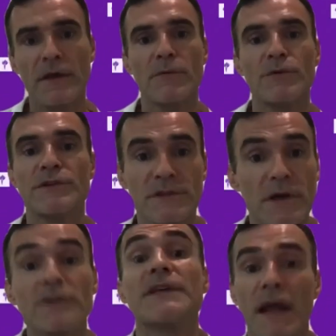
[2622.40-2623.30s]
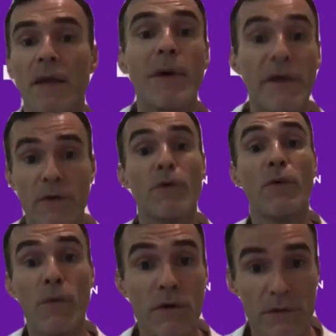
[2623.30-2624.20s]
which is now scaled by the
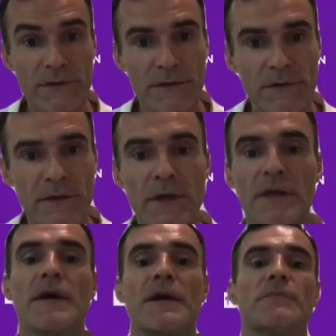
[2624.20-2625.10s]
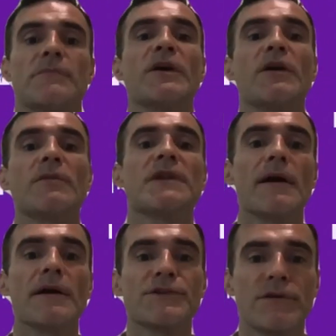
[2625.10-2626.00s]
whole world, becomes
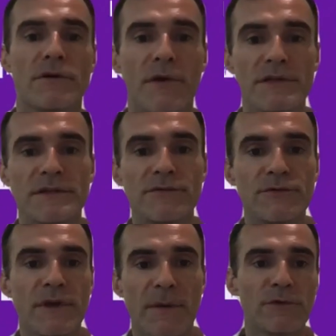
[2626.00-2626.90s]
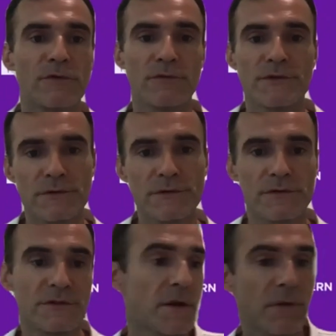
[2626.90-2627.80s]
larger relative to the amount of
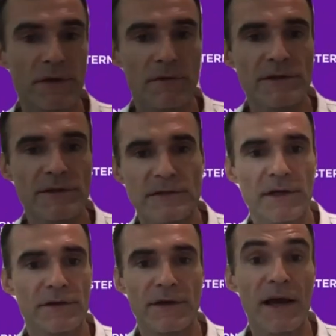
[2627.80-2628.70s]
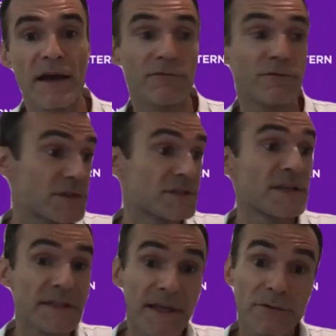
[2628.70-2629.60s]
resources their regulators are going to have, which is
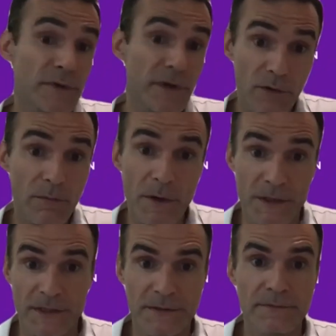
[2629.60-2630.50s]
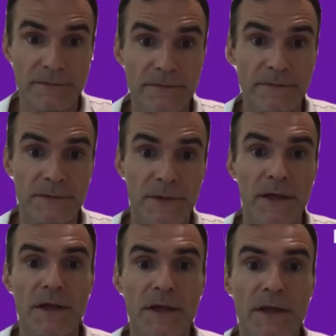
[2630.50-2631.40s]
still tied to their home market.
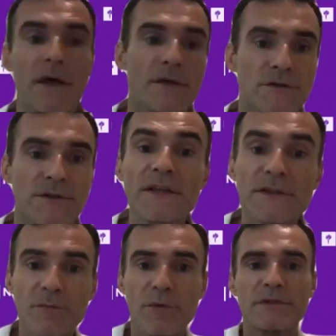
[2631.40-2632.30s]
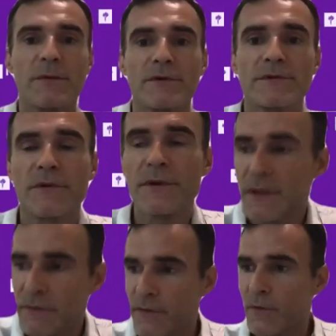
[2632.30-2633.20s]
Okay, so that's a plausible
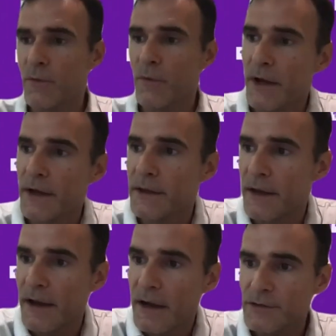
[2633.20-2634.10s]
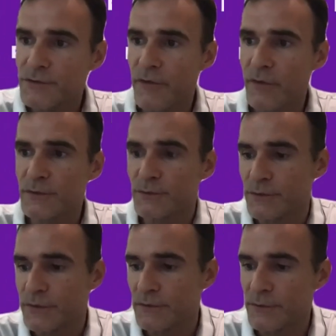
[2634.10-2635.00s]
story for why large firms
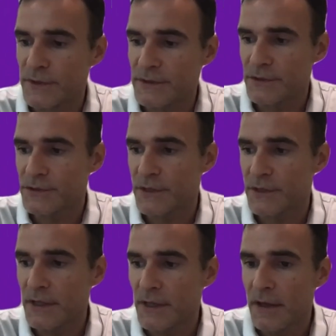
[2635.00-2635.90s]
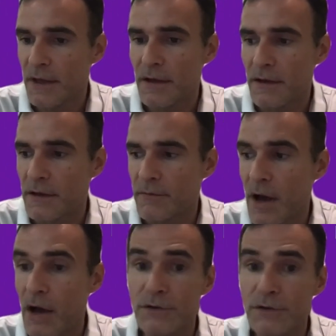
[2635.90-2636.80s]
would, would essentially um,
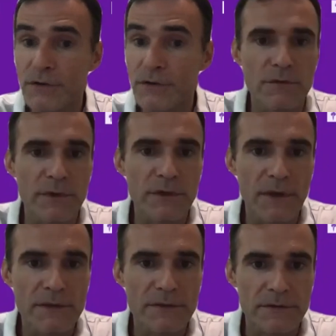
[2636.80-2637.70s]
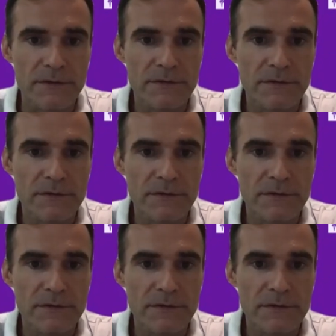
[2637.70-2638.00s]
outrun the regulators